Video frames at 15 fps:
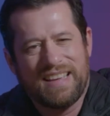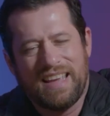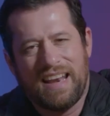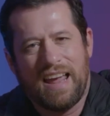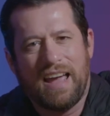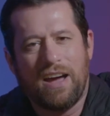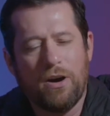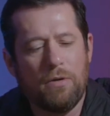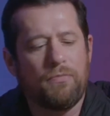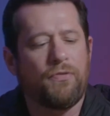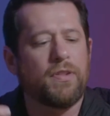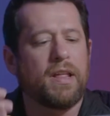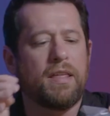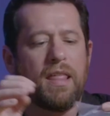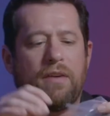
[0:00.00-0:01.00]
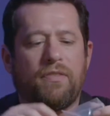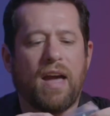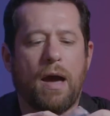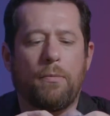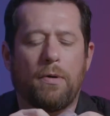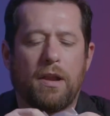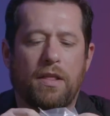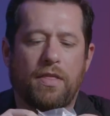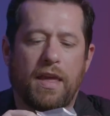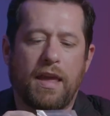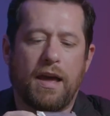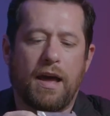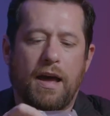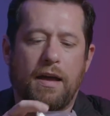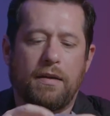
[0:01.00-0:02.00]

And hopefully they've got one of the